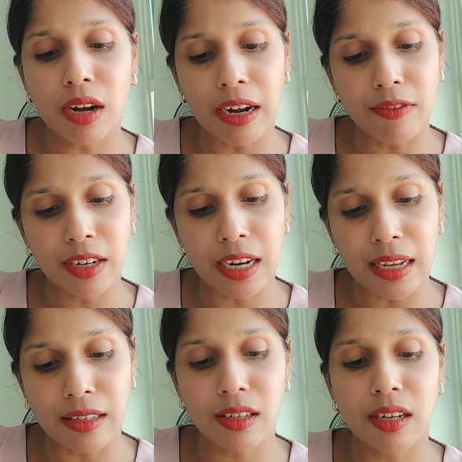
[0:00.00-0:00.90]

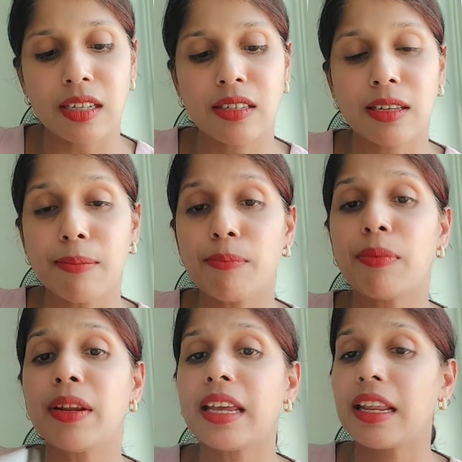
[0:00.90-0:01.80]
advertiser is
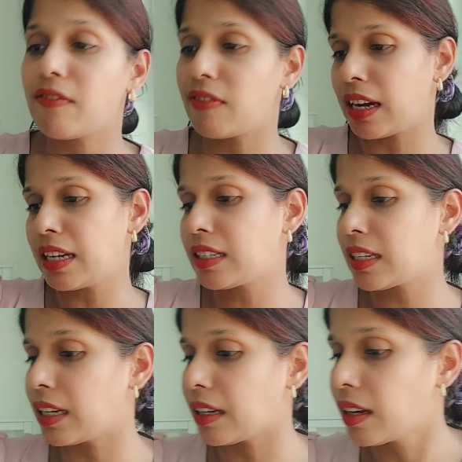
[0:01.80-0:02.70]
simply inviting